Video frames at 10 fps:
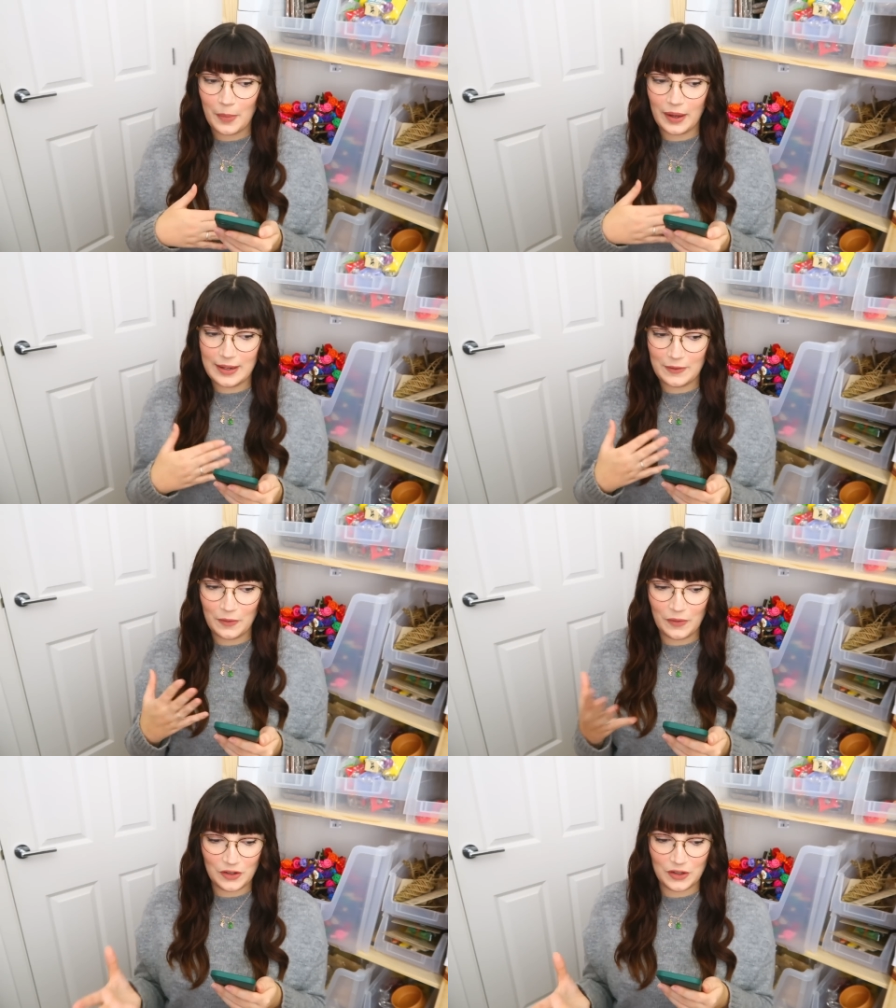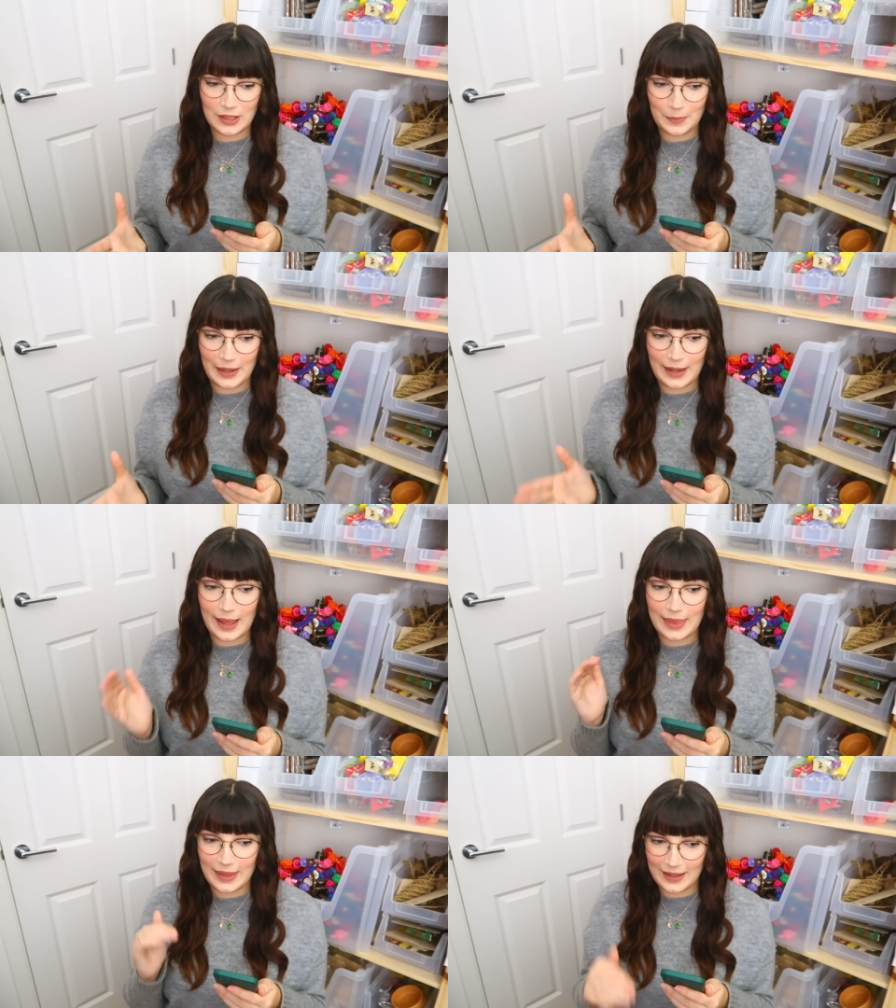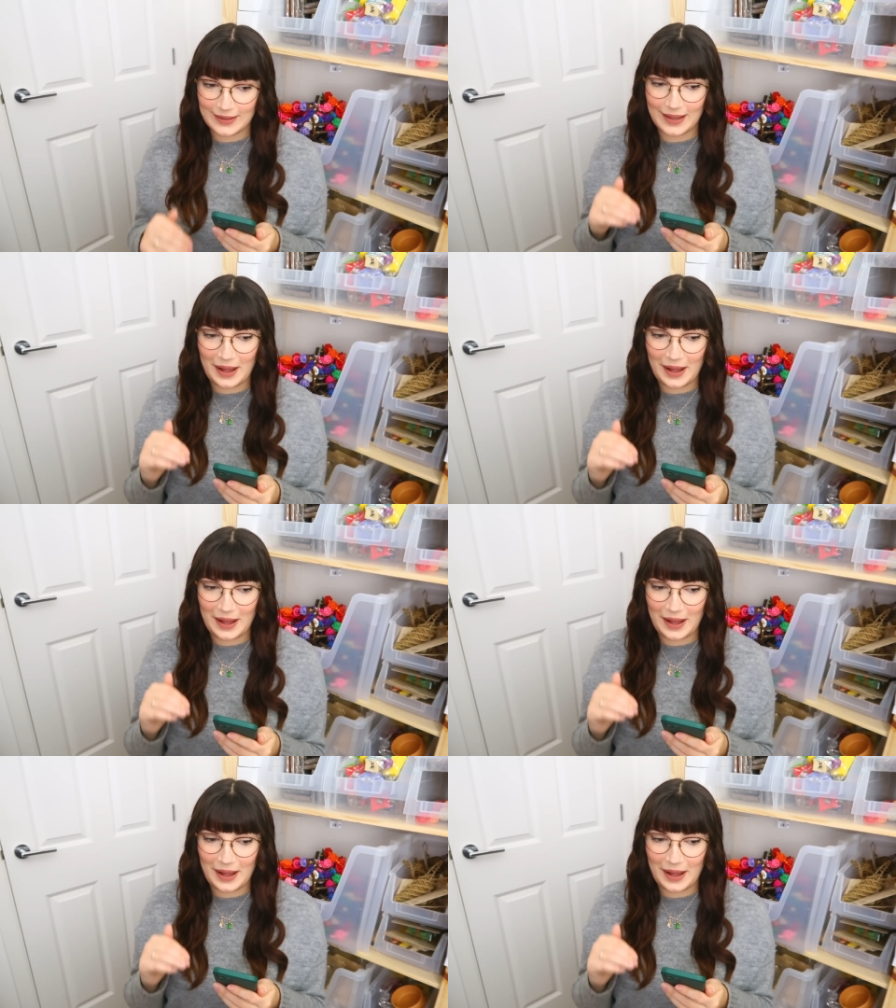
I never envisioned it to be in this